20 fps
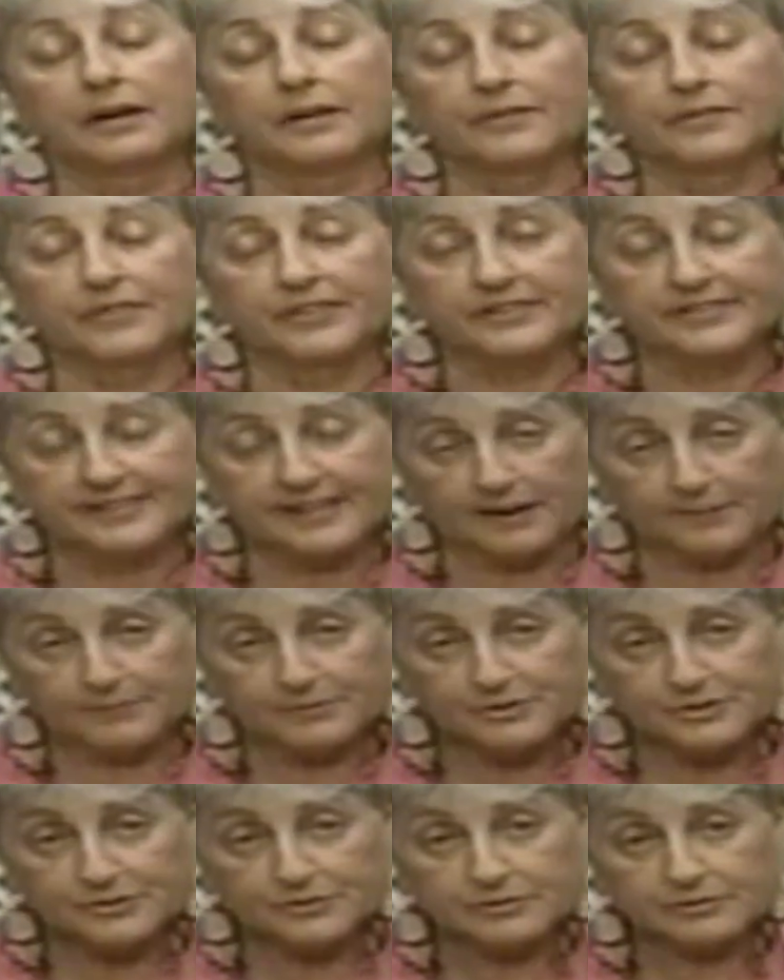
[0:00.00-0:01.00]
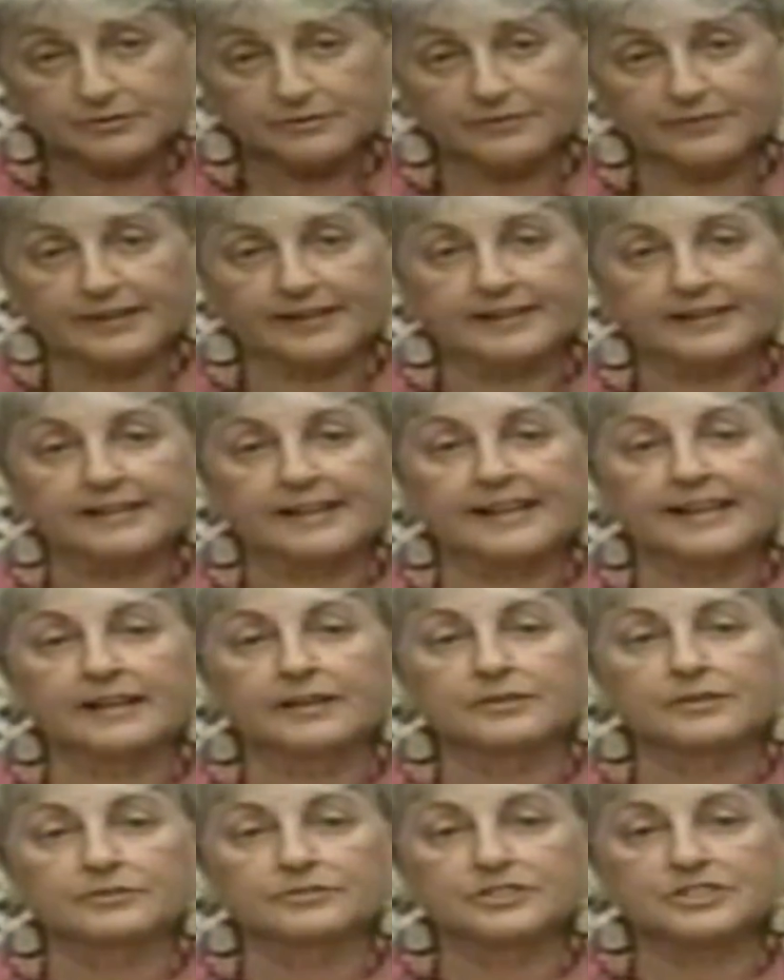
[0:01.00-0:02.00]
the temperature. They can
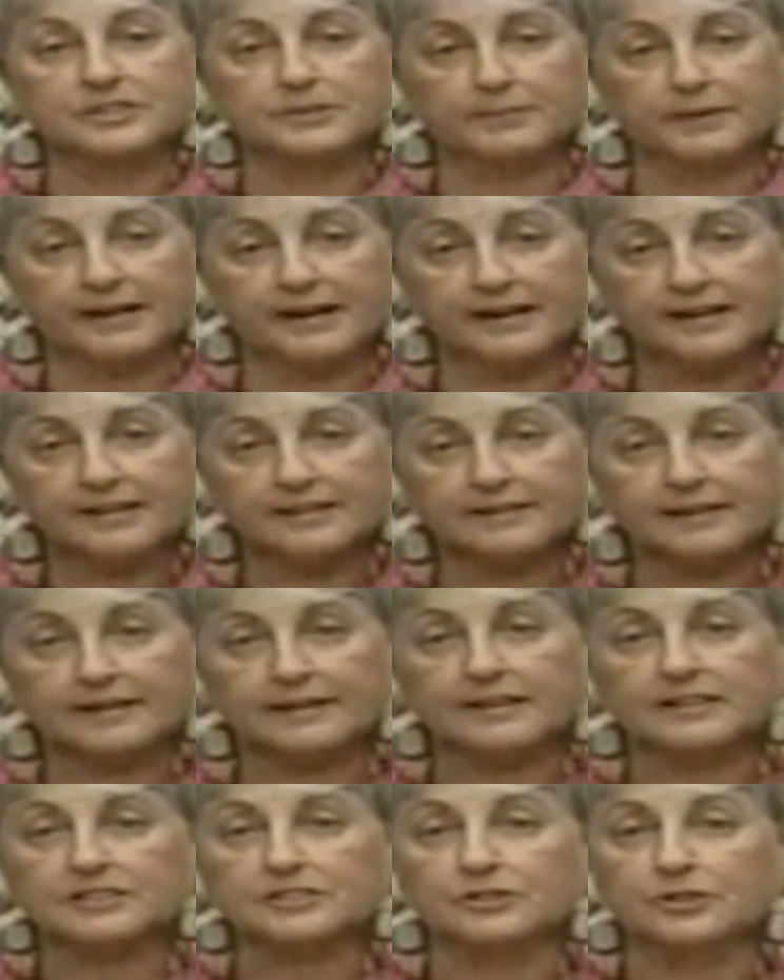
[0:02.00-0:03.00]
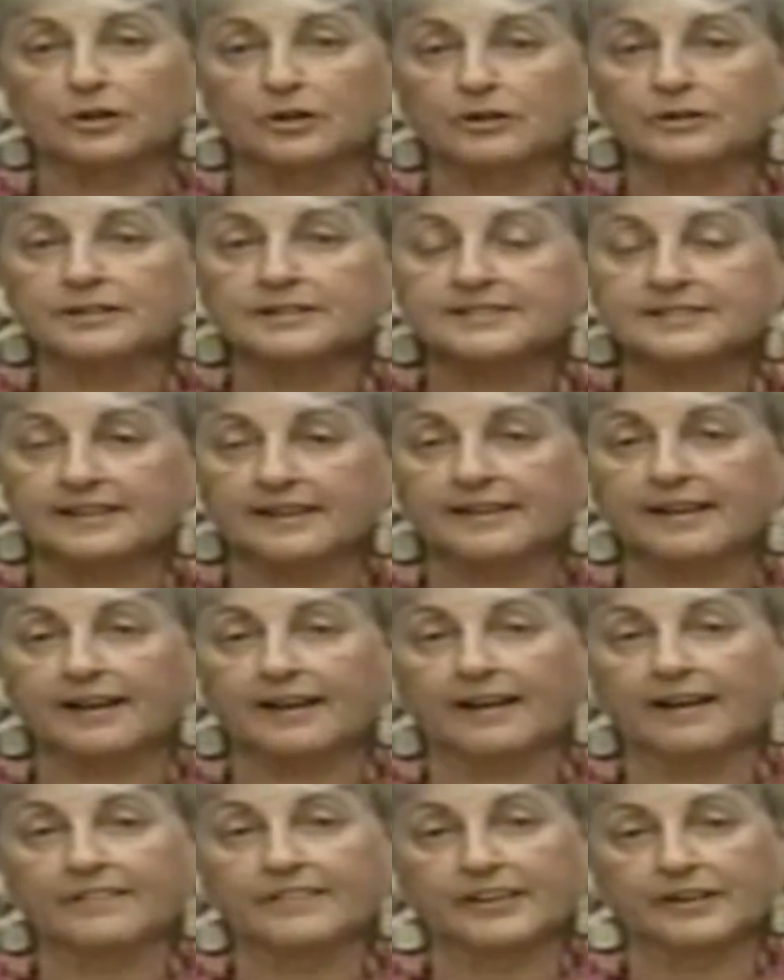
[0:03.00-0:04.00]
handle just about anything as long as
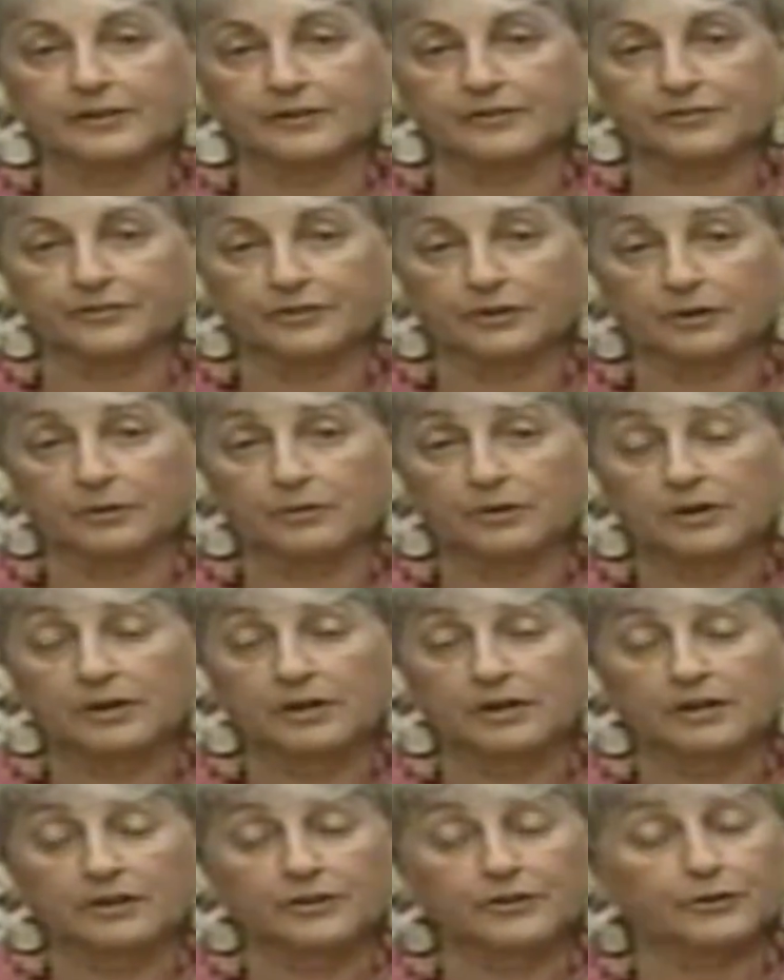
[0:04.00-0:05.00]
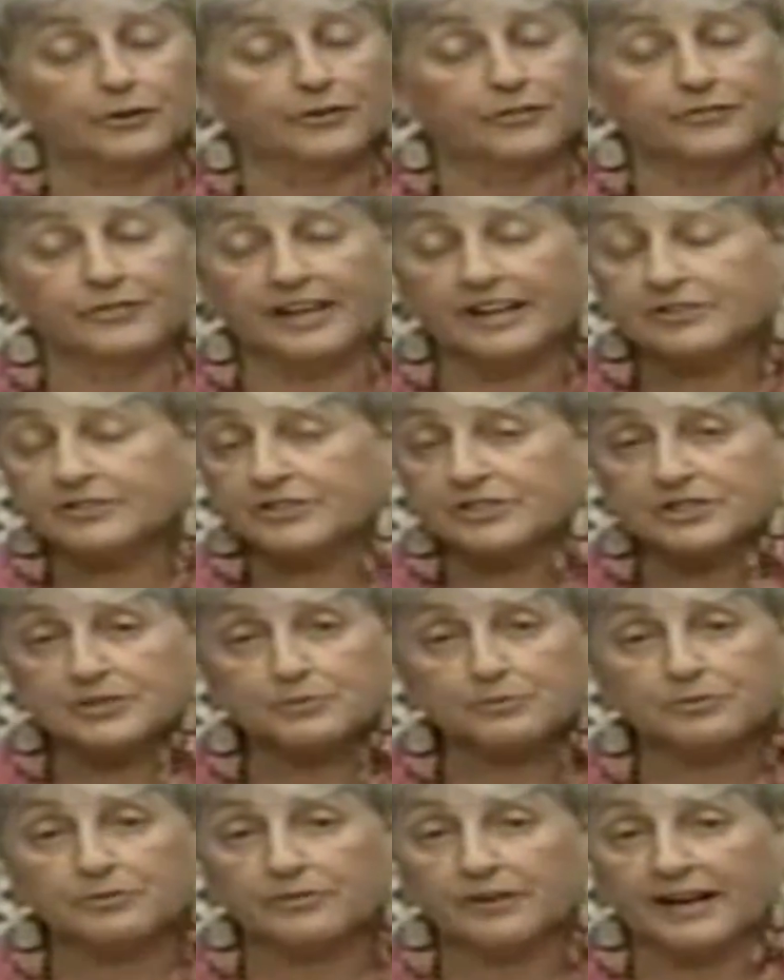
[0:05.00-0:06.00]
they have airflow. So if nature
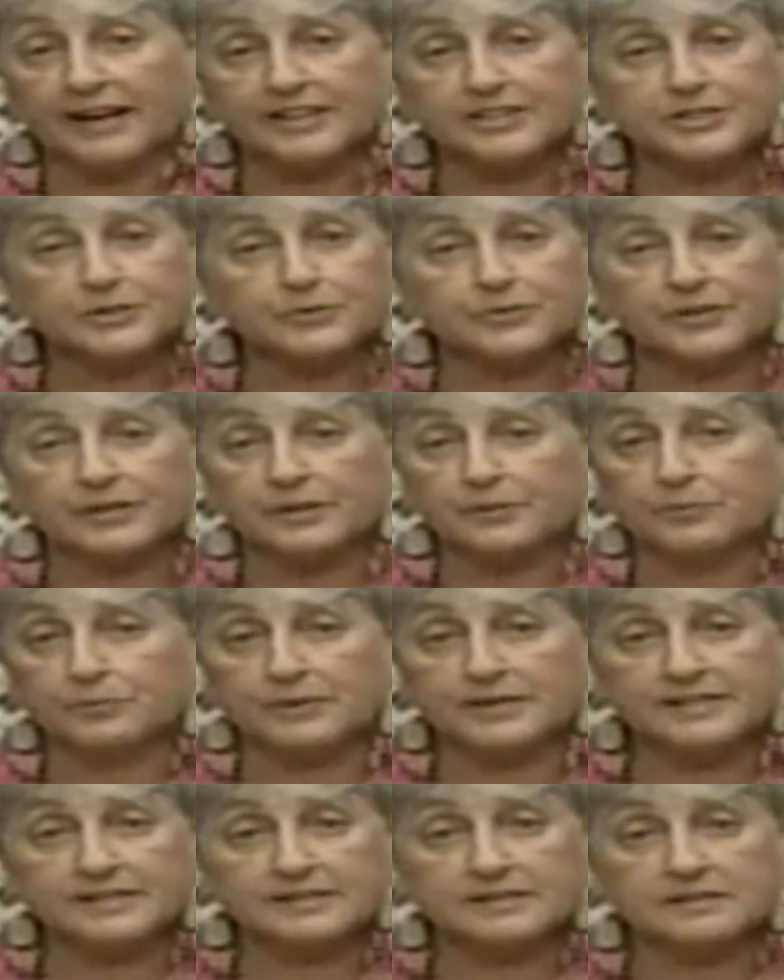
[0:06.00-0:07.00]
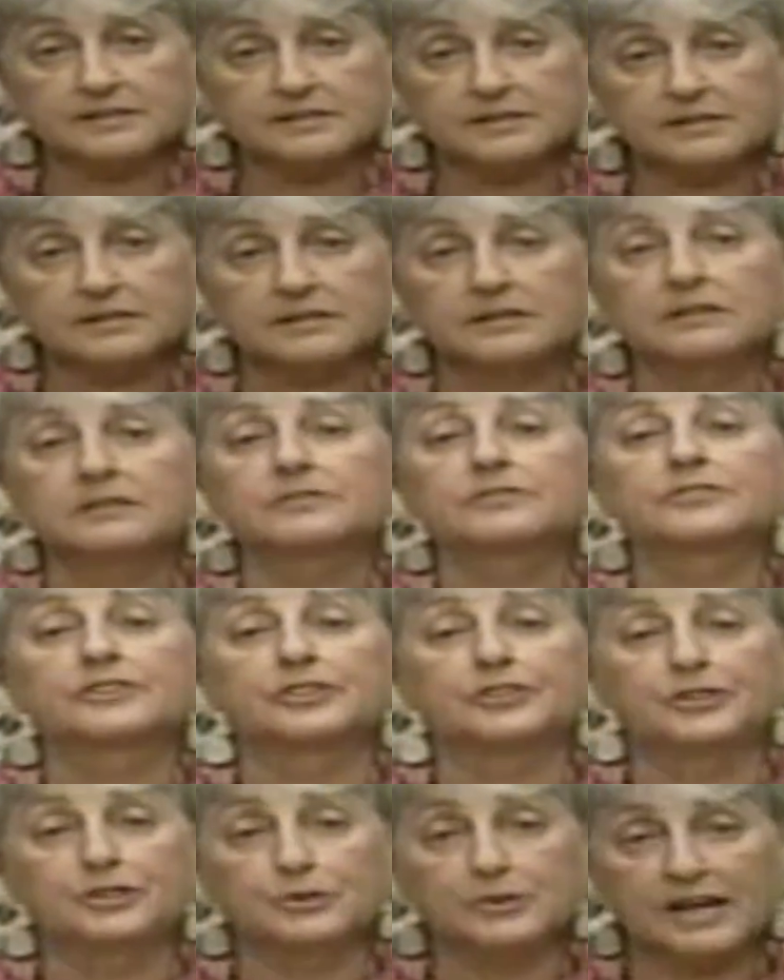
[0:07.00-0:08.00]
doesn't provide you with any breezes,
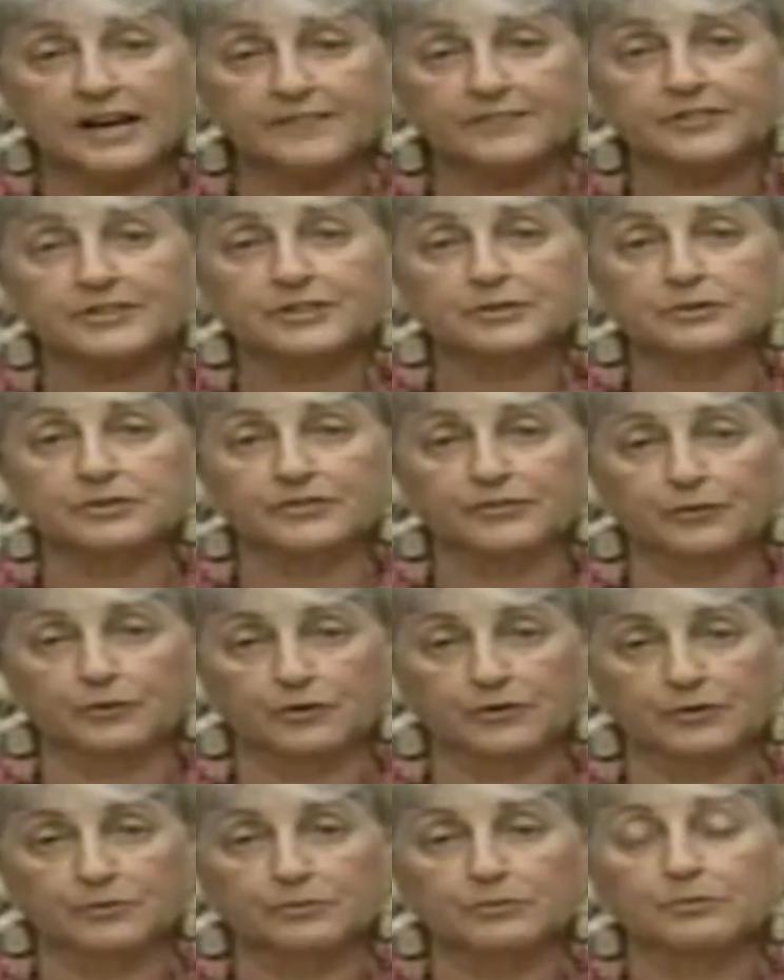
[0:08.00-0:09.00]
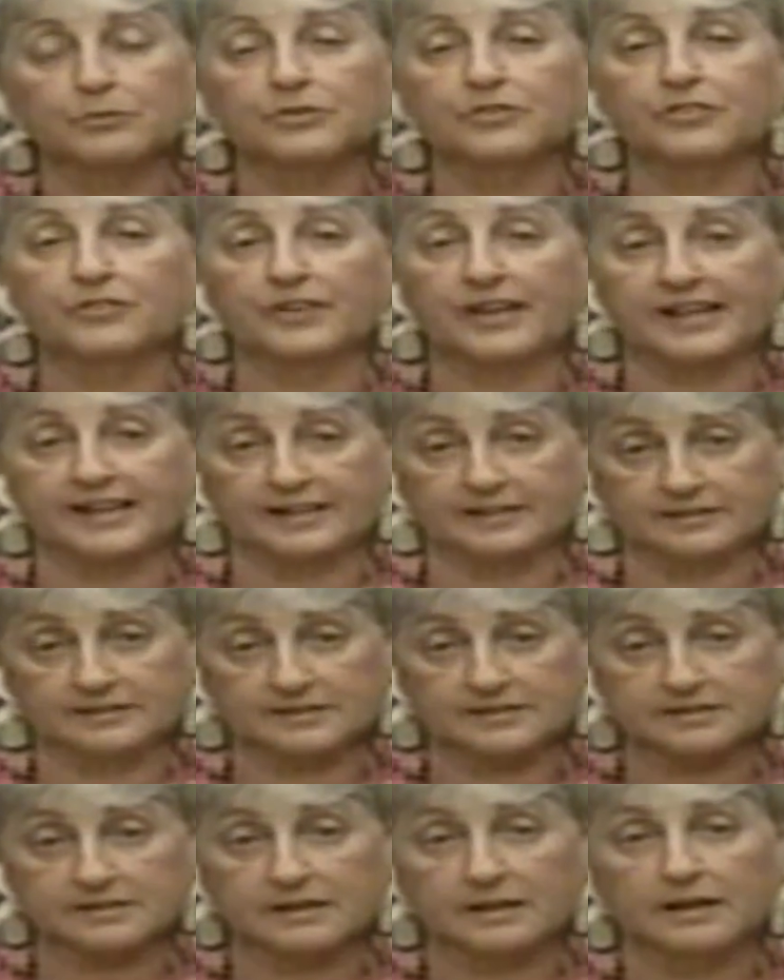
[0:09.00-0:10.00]
then you have to do it for them with
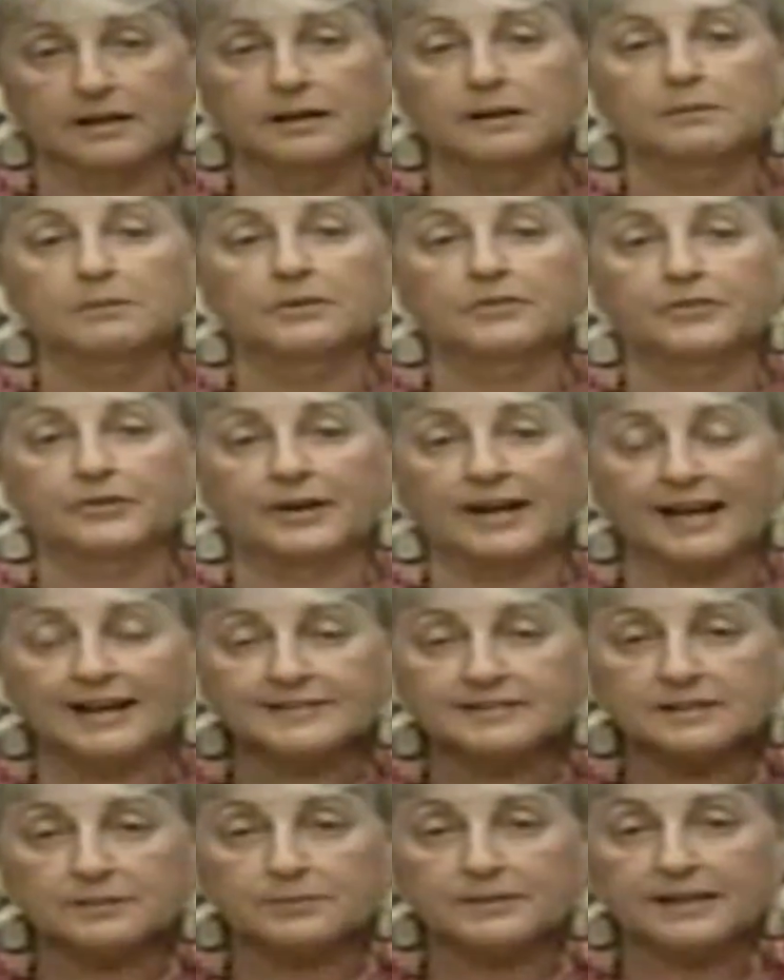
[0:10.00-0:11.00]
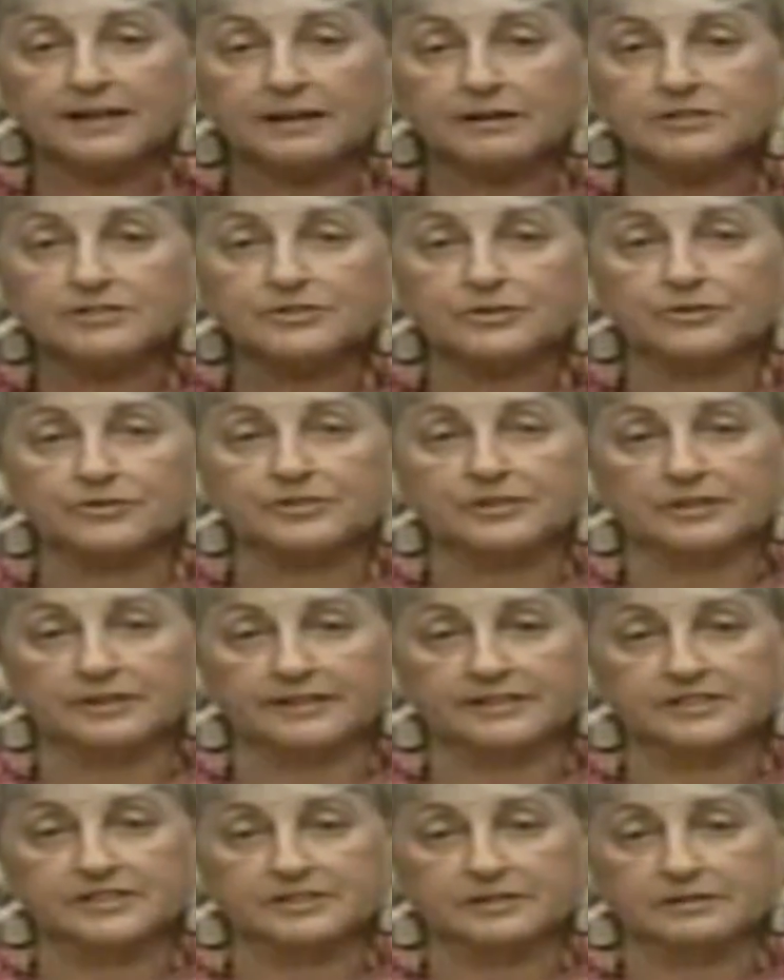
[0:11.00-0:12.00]
fans. But there has to be air
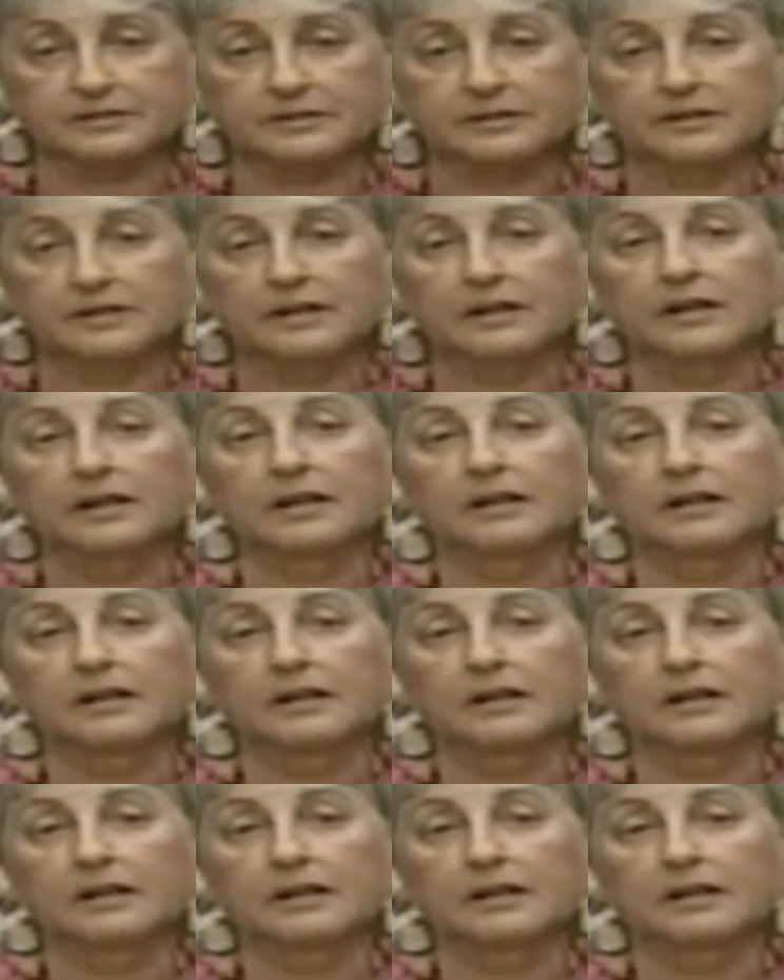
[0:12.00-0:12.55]
circulation.